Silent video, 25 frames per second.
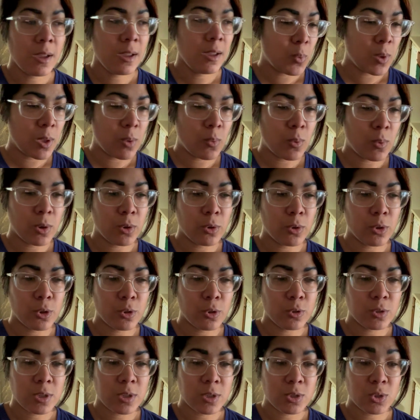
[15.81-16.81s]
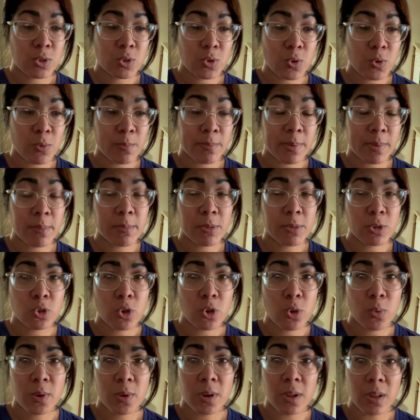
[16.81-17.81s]
We will use it soon, but I'm gonna show
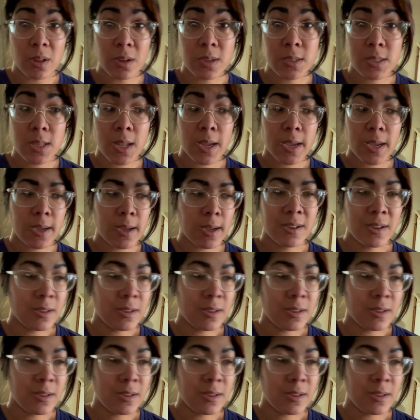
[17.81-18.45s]
you what it looks like.